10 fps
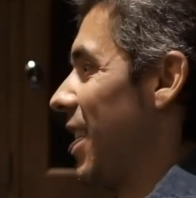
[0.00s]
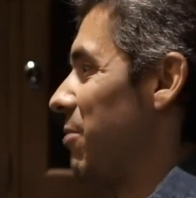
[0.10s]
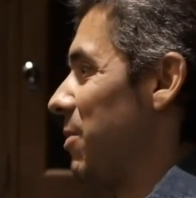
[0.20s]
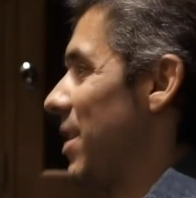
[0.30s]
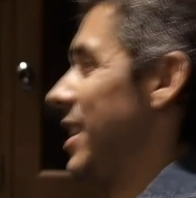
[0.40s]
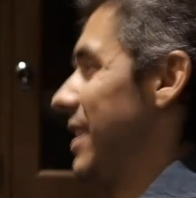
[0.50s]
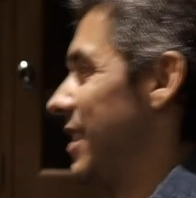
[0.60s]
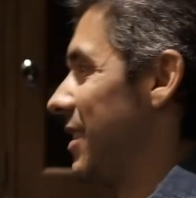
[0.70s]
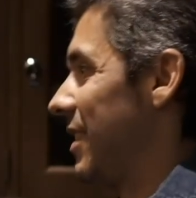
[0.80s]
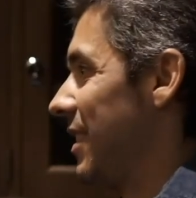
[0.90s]
our
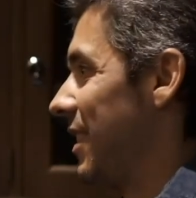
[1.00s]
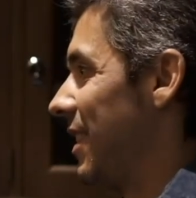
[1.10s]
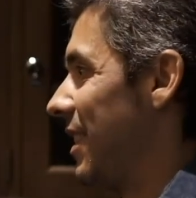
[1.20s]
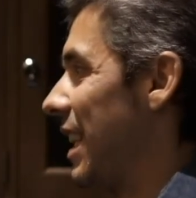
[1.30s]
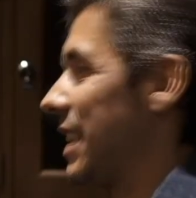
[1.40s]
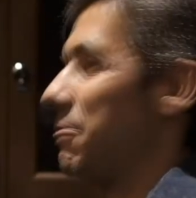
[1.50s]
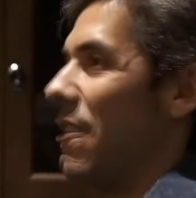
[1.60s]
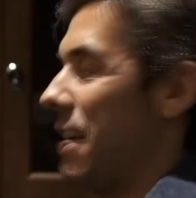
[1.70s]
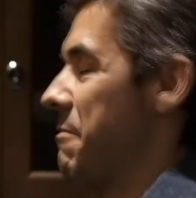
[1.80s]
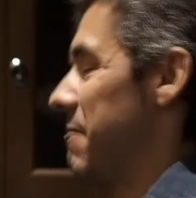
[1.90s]
brand. That's
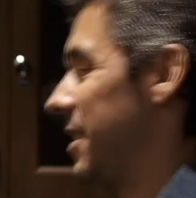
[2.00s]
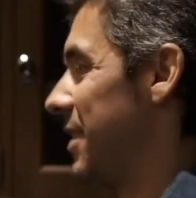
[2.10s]
our aim.